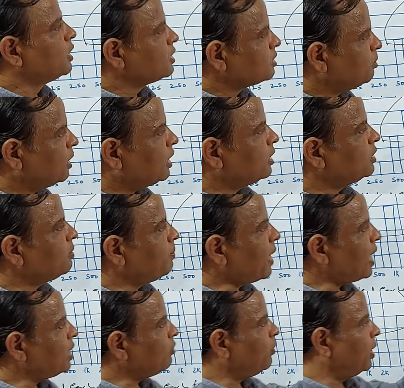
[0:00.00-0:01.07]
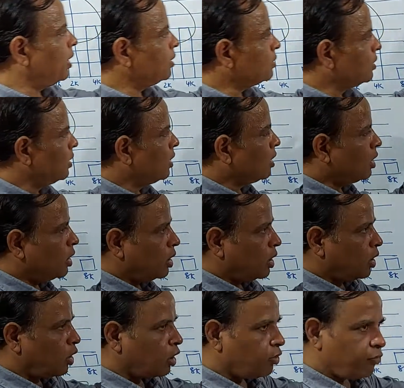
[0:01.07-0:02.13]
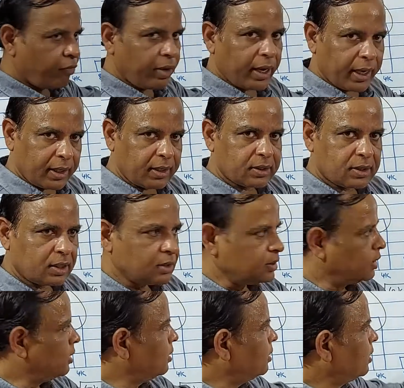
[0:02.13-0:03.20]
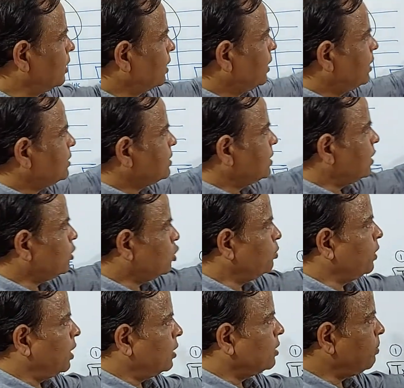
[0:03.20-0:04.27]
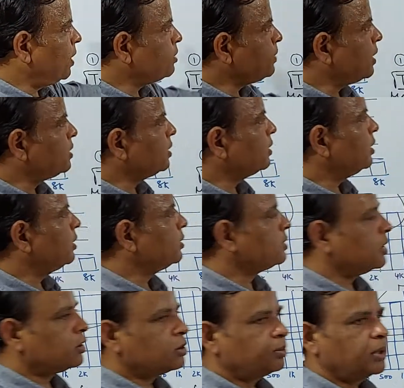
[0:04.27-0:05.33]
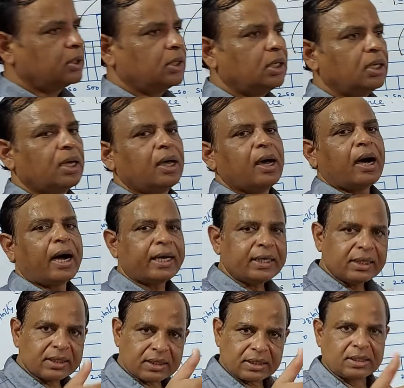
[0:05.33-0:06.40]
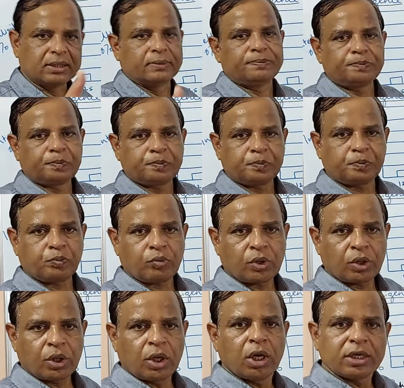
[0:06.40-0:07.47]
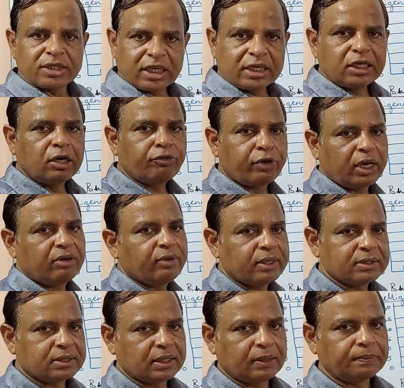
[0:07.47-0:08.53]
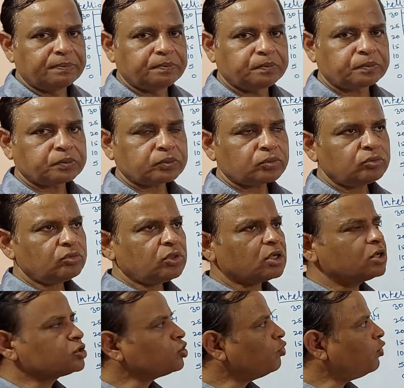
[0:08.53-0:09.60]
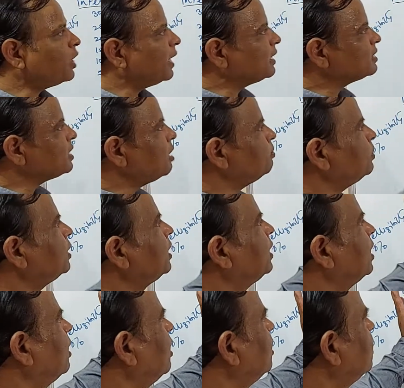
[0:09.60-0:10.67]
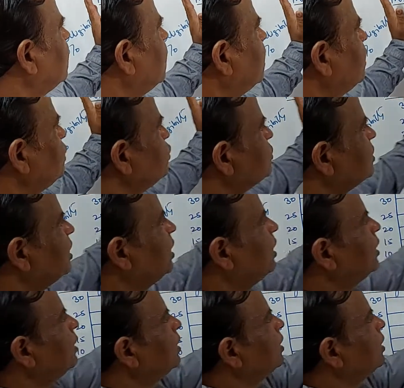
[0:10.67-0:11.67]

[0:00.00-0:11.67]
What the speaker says: Similarly, the bandwidth of any signal is said to be, the baseband signal is said to be the highest signal frequency. So for example, here you see